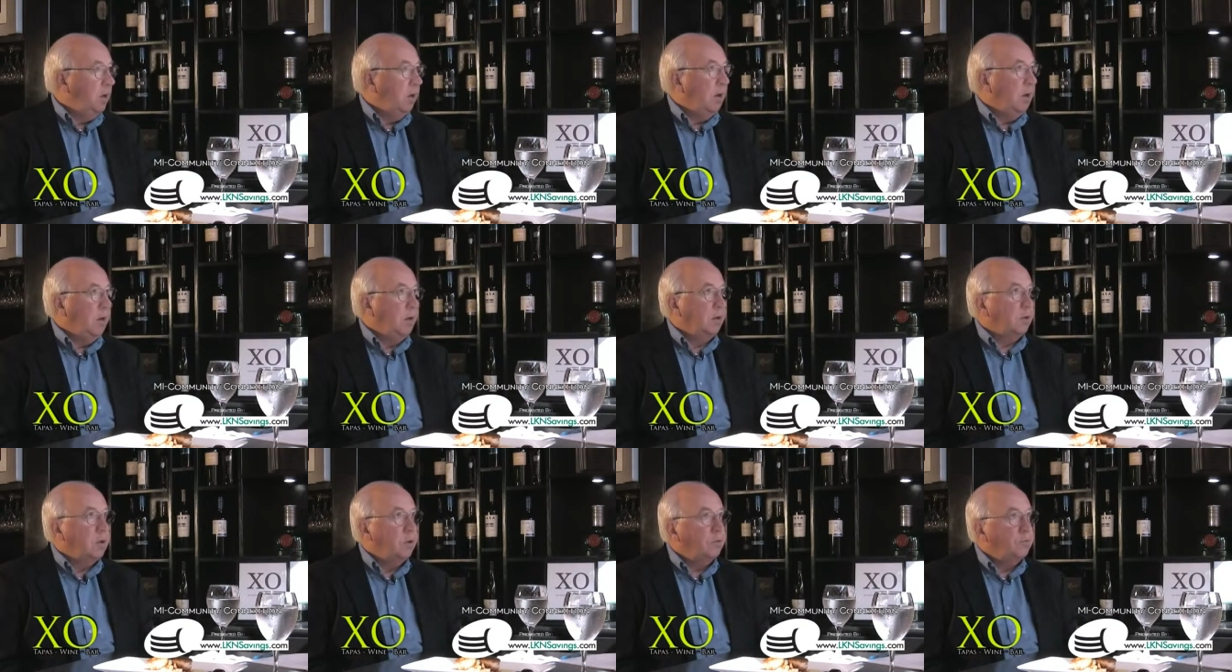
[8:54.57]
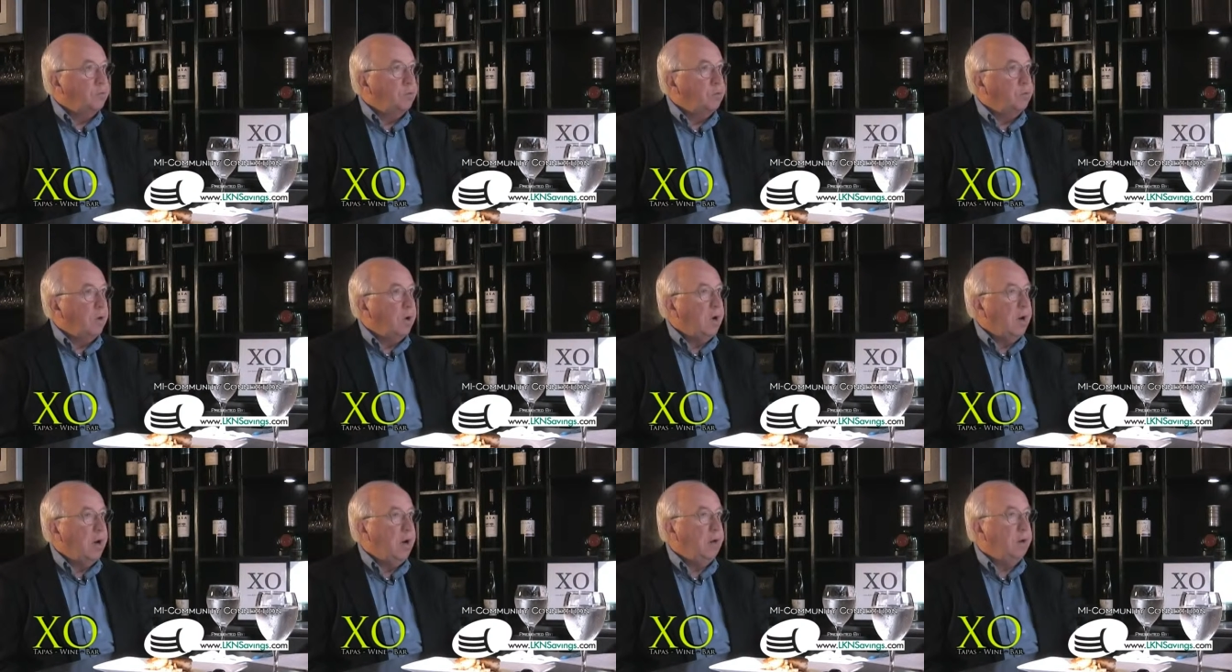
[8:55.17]
Uh,
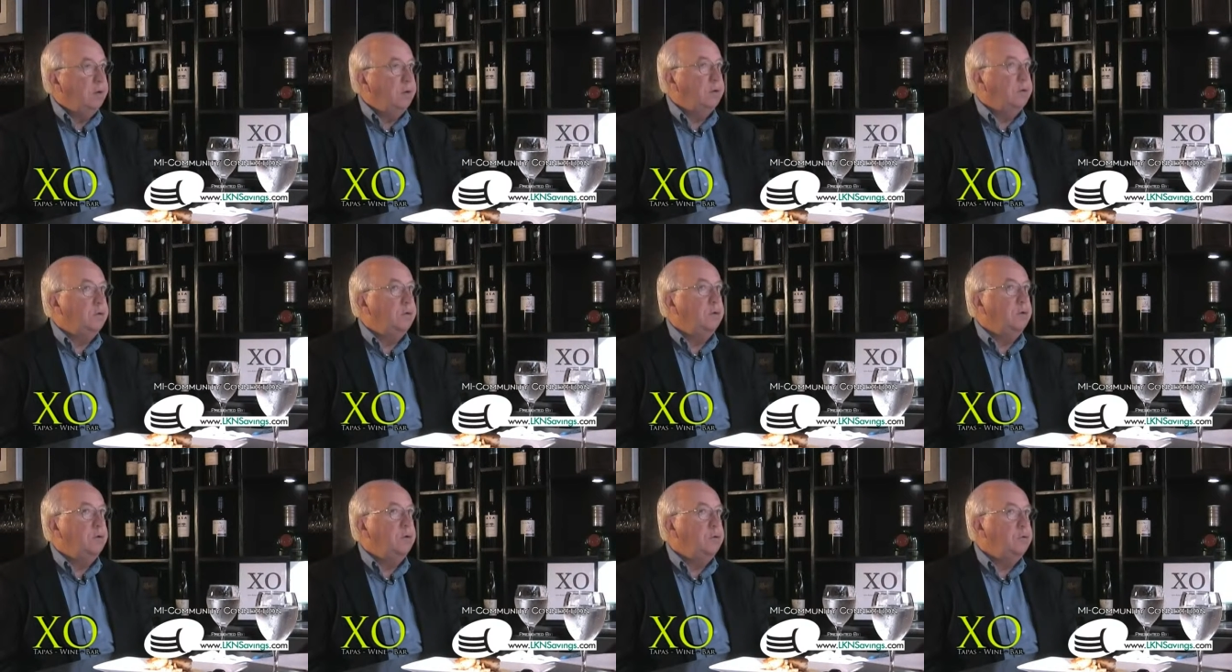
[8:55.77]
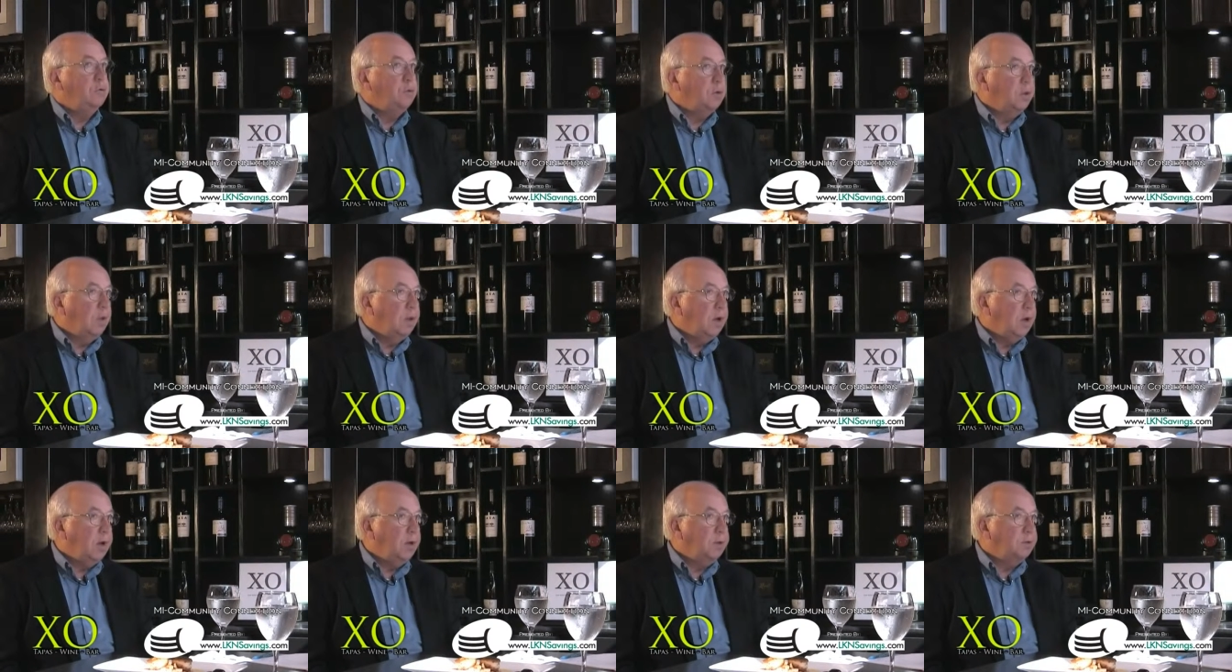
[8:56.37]
countrywide, new
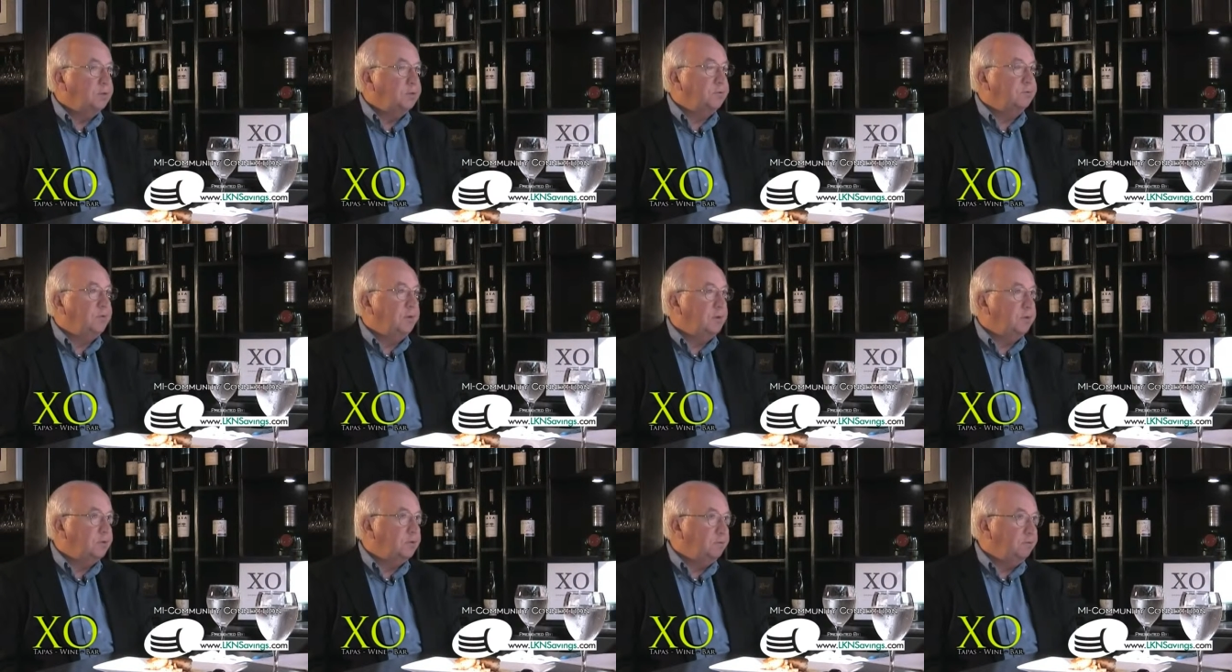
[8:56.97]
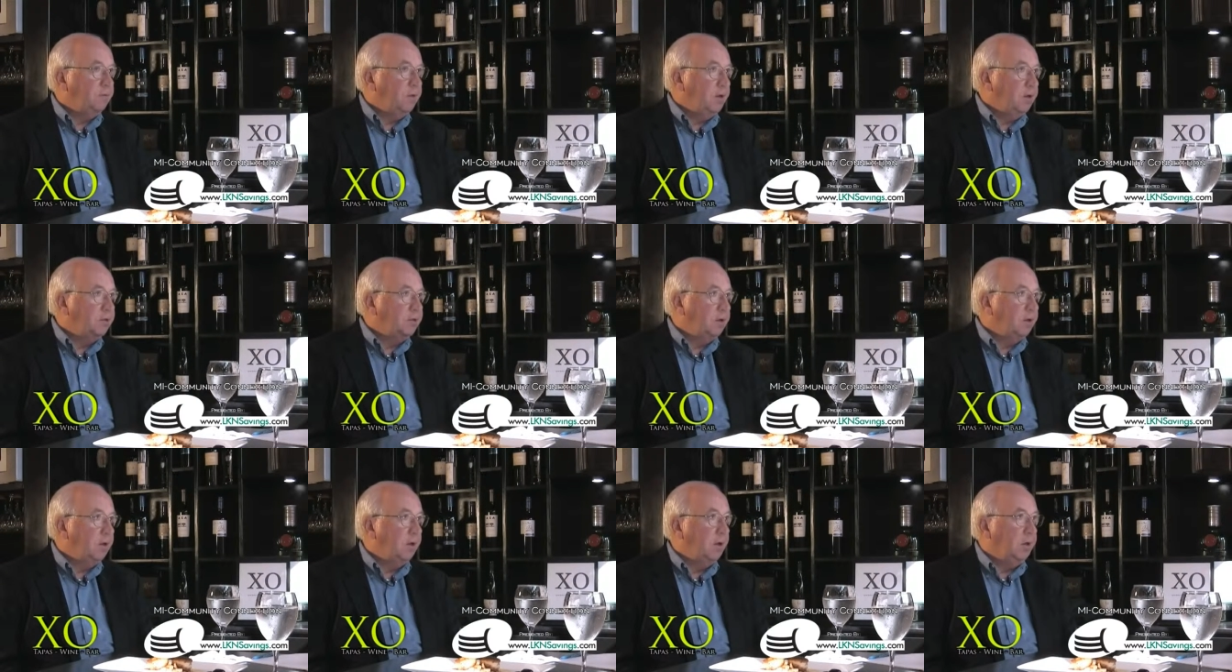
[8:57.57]
clients, face to
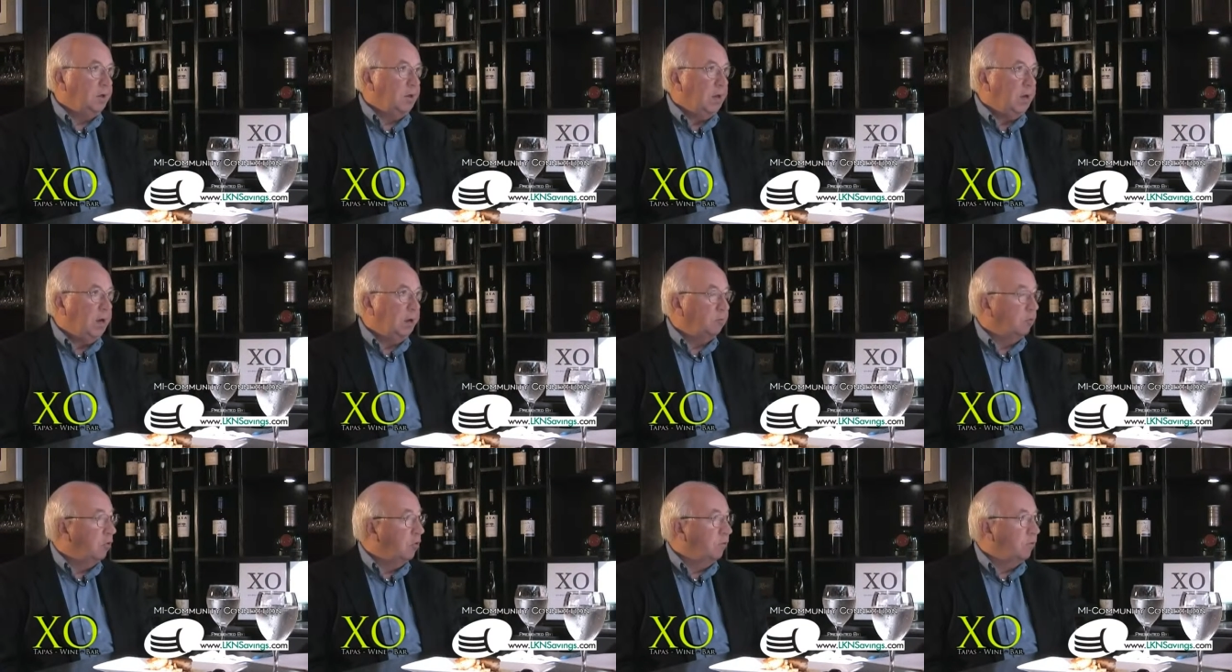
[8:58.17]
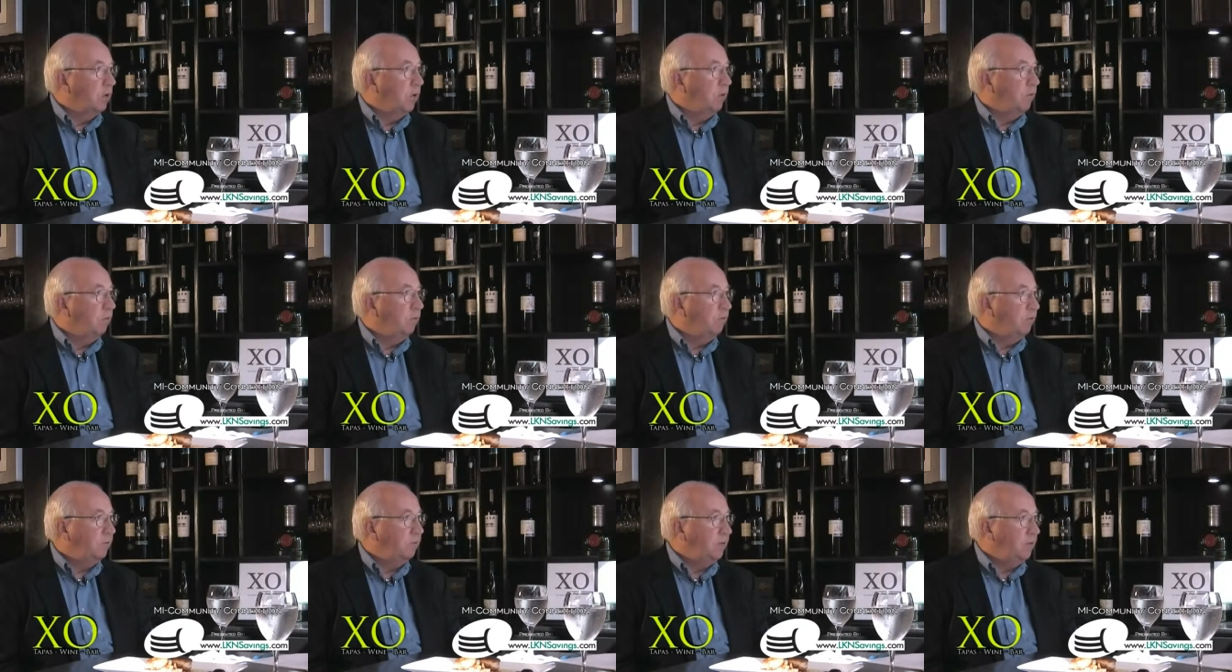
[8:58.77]
face and online, were over
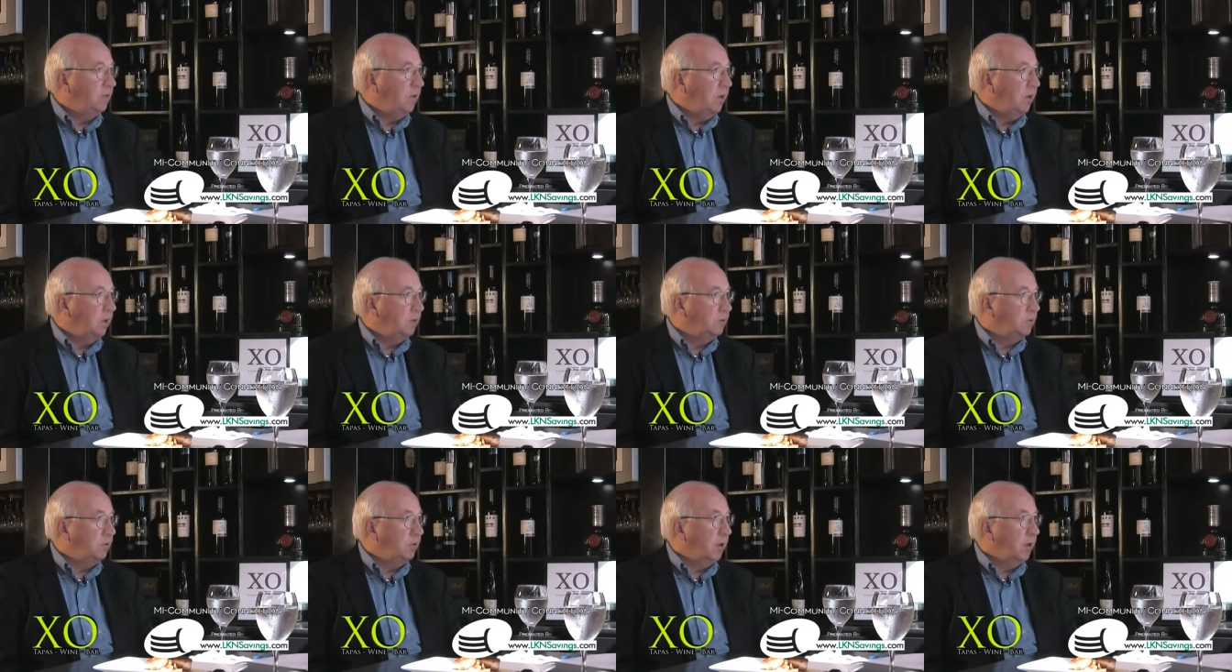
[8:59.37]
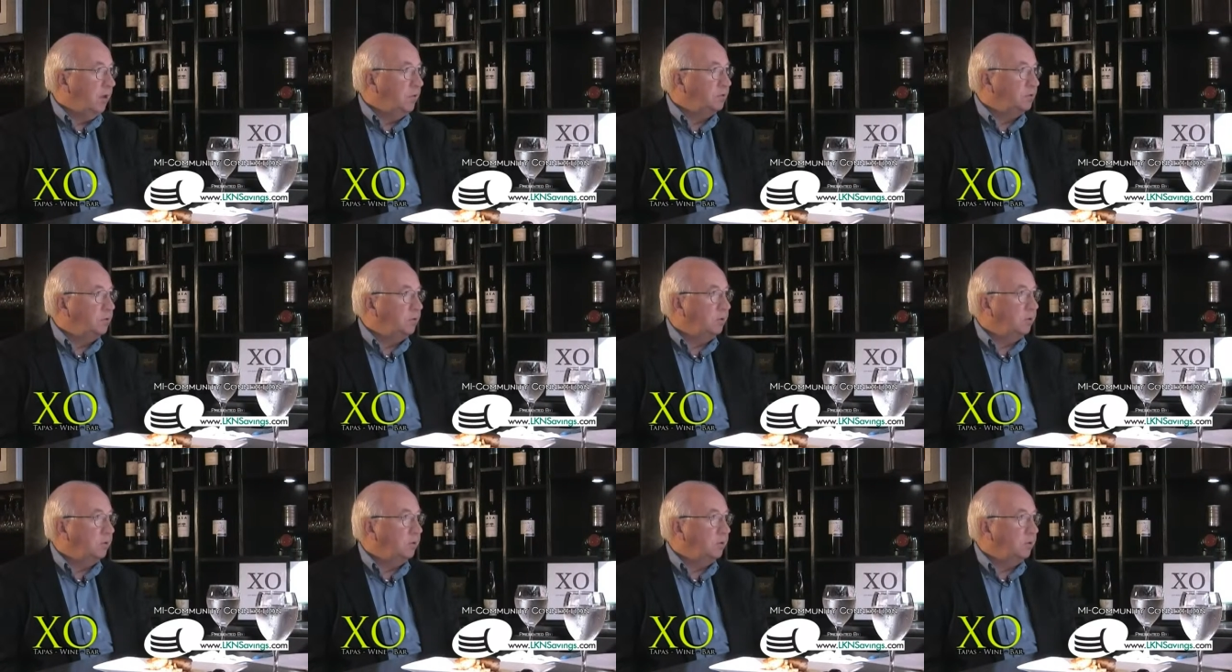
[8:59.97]
150,000 last